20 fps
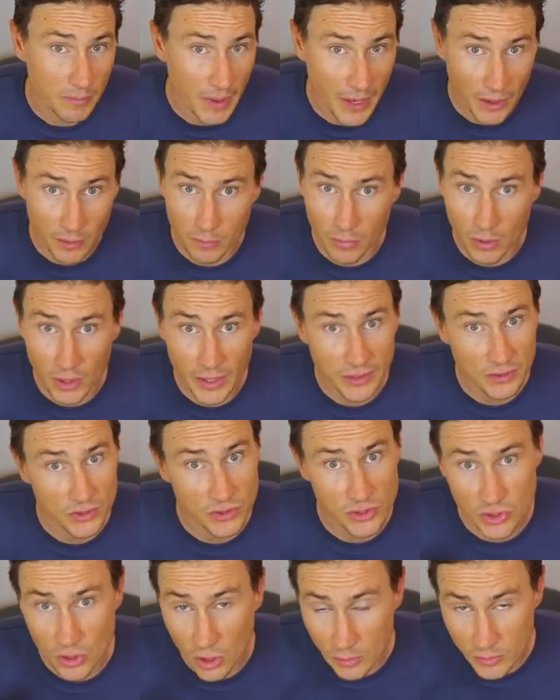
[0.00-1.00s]
mountain
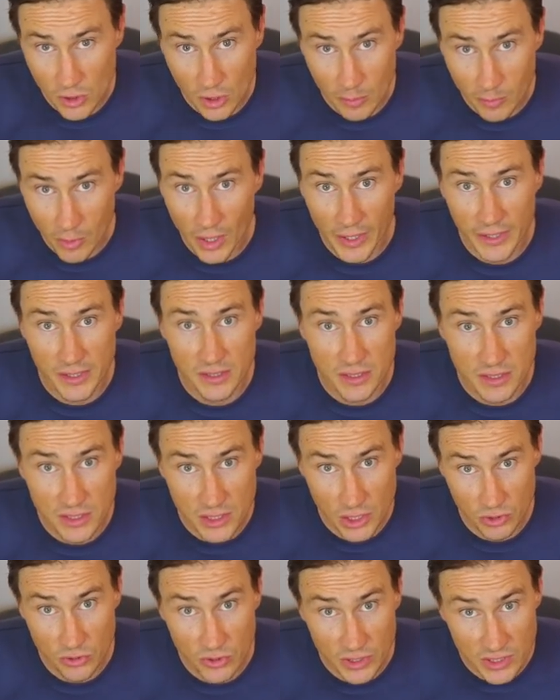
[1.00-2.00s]
bikes, time trial bikes,
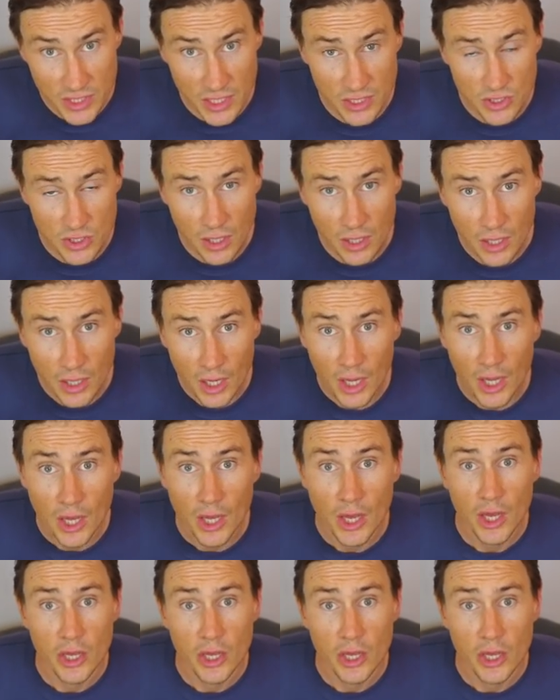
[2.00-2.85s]
et cetera, et cetera,